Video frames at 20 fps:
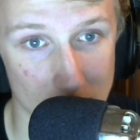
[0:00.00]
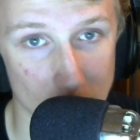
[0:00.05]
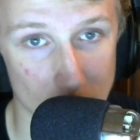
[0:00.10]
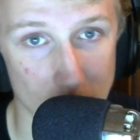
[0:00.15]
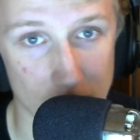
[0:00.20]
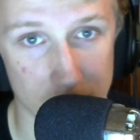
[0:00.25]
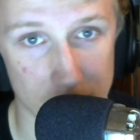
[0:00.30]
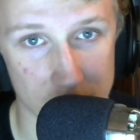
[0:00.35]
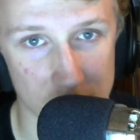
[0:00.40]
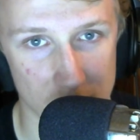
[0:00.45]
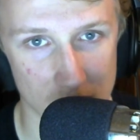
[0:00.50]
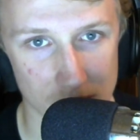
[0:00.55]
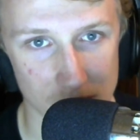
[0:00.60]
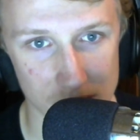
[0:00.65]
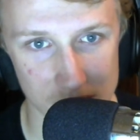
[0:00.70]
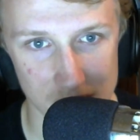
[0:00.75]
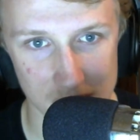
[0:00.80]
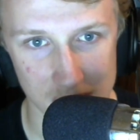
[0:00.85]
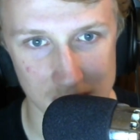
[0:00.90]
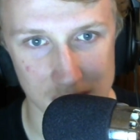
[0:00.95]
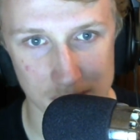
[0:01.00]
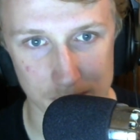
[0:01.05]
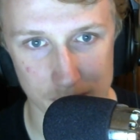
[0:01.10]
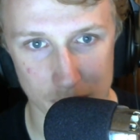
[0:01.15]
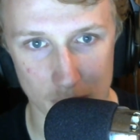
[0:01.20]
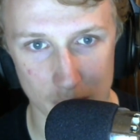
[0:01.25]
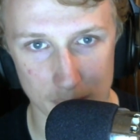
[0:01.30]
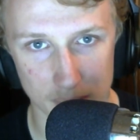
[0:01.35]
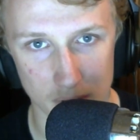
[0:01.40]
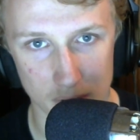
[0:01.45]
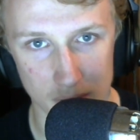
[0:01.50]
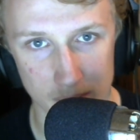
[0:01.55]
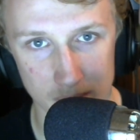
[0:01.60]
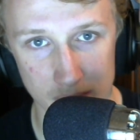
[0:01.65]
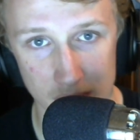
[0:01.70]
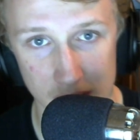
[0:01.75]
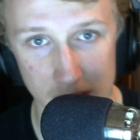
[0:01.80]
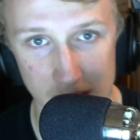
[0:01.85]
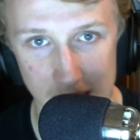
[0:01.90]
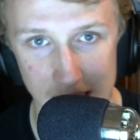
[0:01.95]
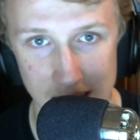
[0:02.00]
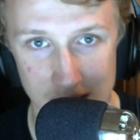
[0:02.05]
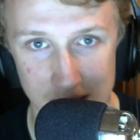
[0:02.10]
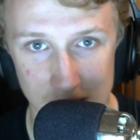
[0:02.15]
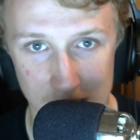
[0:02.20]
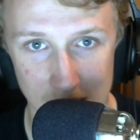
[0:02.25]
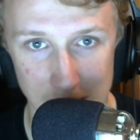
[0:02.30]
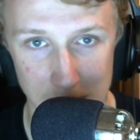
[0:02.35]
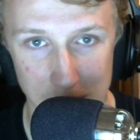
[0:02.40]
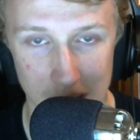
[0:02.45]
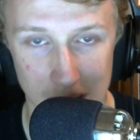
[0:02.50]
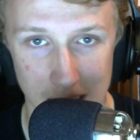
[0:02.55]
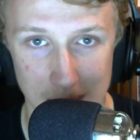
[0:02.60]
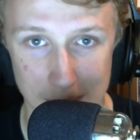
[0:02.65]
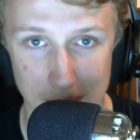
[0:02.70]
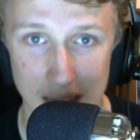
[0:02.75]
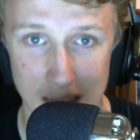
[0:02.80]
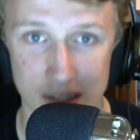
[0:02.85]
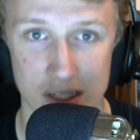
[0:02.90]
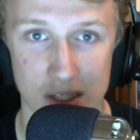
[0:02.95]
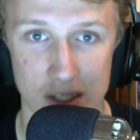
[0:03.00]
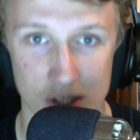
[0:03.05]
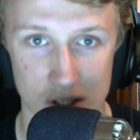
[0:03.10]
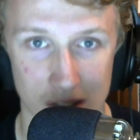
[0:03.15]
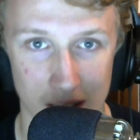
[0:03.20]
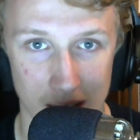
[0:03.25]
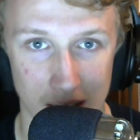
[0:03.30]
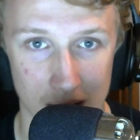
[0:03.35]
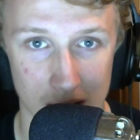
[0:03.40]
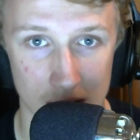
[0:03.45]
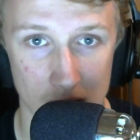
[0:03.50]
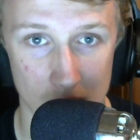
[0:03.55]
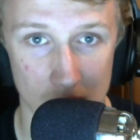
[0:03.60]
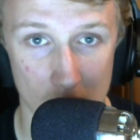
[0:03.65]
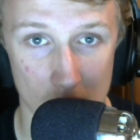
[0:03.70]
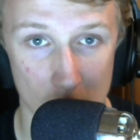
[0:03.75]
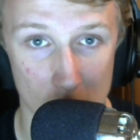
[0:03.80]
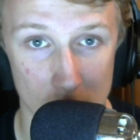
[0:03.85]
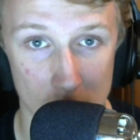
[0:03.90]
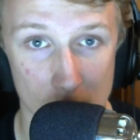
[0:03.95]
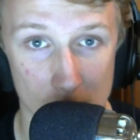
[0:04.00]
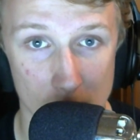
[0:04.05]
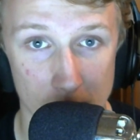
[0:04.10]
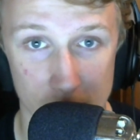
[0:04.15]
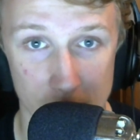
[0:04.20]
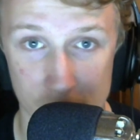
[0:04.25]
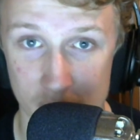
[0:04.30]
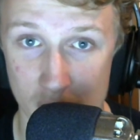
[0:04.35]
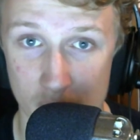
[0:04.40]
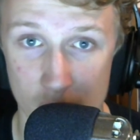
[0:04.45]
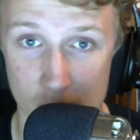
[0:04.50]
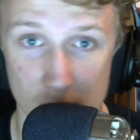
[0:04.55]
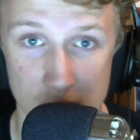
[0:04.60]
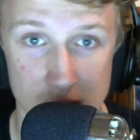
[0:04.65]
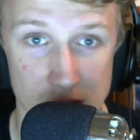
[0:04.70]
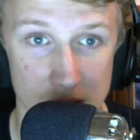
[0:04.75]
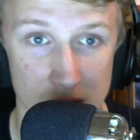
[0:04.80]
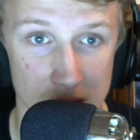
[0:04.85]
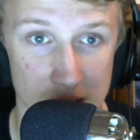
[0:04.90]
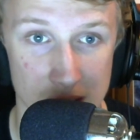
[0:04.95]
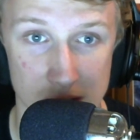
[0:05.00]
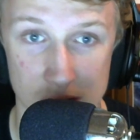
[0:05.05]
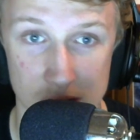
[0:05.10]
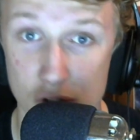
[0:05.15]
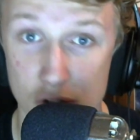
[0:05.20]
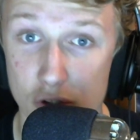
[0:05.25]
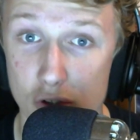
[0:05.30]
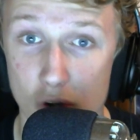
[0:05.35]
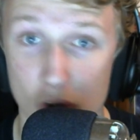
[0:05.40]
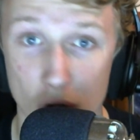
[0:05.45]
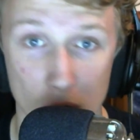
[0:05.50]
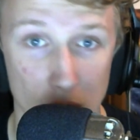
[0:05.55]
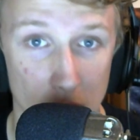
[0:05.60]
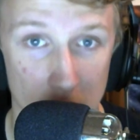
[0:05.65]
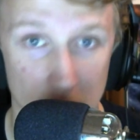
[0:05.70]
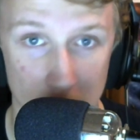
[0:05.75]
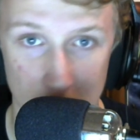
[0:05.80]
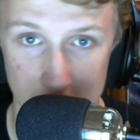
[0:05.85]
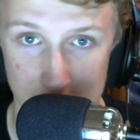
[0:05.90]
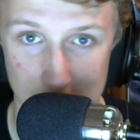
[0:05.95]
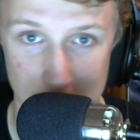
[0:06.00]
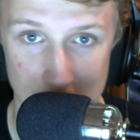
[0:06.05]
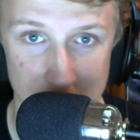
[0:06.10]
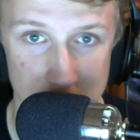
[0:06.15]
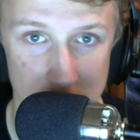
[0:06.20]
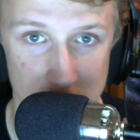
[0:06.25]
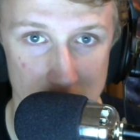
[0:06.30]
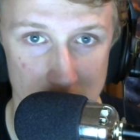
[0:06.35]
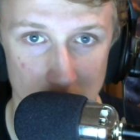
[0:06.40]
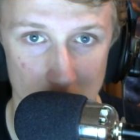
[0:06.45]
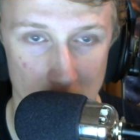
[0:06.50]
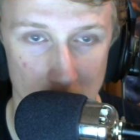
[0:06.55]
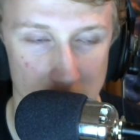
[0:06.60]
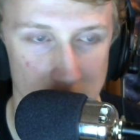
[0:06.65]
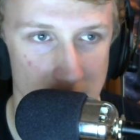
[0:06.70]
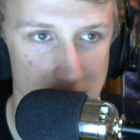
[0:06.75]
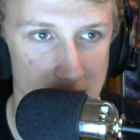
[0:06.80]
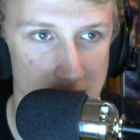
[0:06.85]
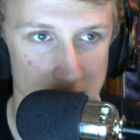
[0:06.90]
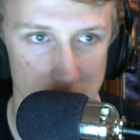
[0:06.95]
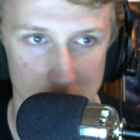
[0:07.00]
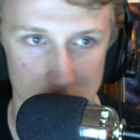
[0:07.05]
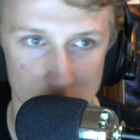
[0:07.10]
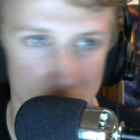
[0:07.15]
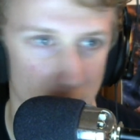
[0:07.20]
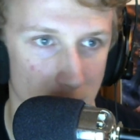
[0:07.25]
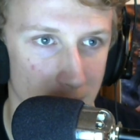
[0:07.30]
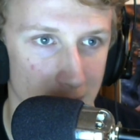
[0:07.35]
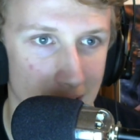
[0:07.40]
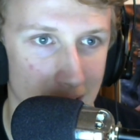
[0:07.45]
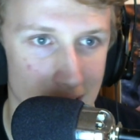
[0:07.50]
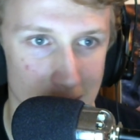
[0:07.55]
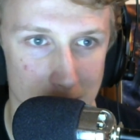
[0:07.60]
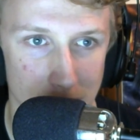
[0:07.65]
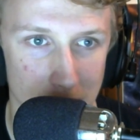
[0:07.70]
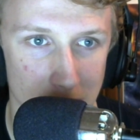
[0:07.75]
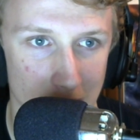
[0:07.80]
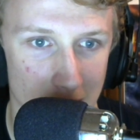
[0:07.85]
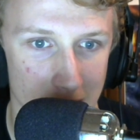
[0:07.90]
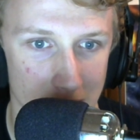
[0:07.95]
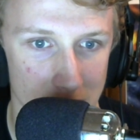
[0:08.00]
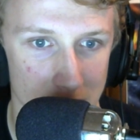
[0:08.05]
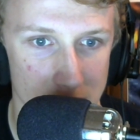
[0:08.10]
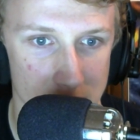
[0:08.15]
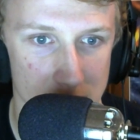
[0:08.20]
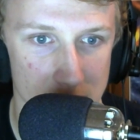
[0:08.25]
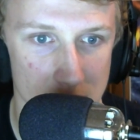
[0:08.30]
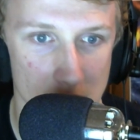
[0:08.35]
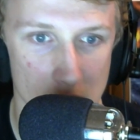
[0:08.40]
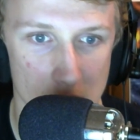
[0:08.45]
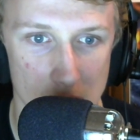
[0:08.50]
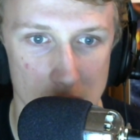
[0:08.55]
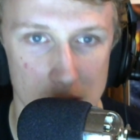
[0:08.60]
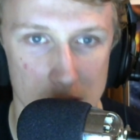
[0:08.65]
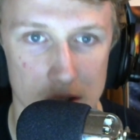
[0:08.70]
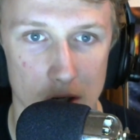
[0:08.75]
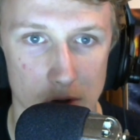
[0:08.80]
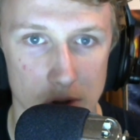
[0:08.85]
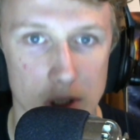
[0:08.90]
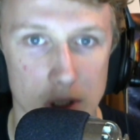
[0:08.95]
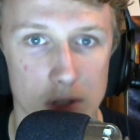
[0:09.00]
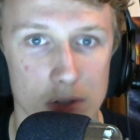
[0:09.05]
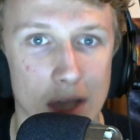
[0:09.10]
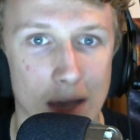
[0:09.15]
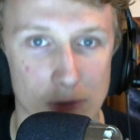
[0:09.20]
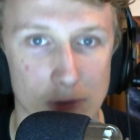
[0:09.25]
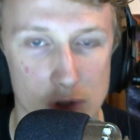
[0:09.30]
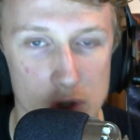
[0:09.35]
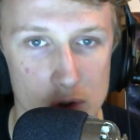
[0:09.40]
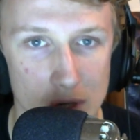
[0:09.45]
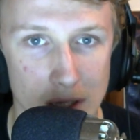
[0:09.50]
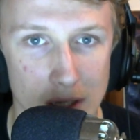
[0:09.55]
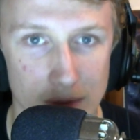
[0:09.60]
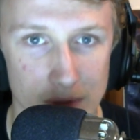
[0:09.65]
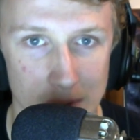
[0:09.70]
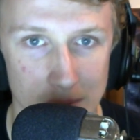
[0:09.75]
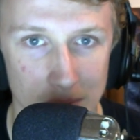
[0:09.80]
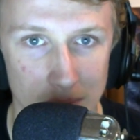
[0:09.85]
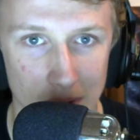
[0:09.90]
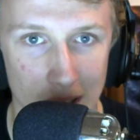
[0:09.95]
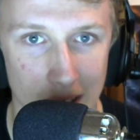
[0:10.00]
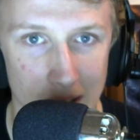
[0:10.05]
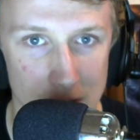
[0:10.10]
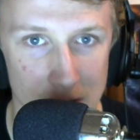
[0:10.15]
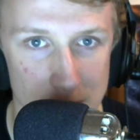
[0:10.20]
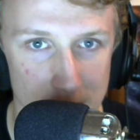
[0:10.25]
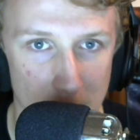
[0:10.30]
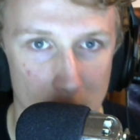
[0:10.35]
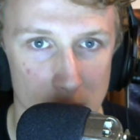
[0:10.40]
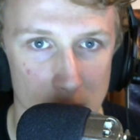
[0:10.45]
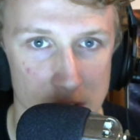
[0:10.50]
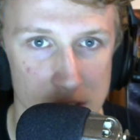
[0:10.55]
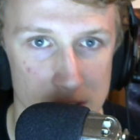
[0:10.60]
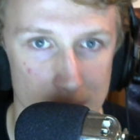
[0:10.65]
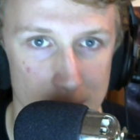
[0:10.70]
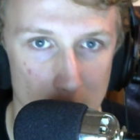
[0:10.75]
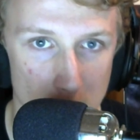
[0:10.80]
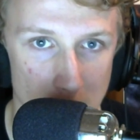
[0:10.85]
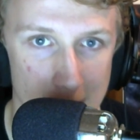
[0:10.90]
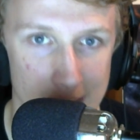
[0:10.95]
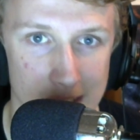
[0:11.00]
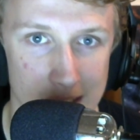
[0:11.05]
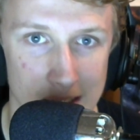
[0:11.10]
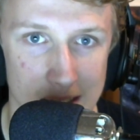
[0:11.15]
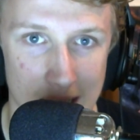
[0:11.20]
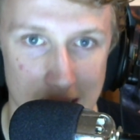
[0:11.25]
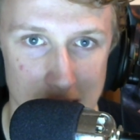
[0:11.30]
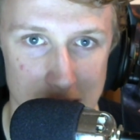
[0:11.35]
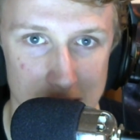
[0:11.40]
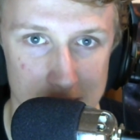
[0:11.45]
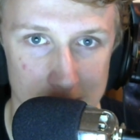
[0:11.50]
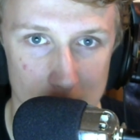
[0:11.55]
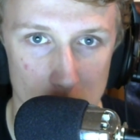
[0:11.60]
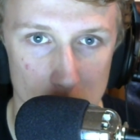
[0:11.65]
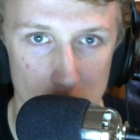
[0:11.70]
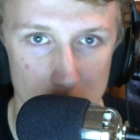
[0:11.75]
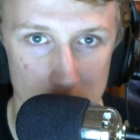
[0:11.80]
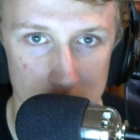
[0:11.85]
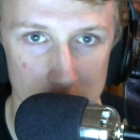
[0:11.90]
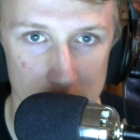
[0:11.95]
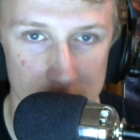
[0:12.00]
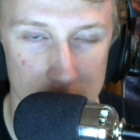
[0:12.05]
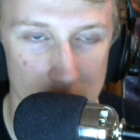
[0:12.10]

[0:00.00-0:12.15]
Chelsea's problem is that they play Matic there, who for some reason is not looking like the Matic of last season, dominating players, you know, outstrengthening strengthening players, passing the ball, getting attacks forwards.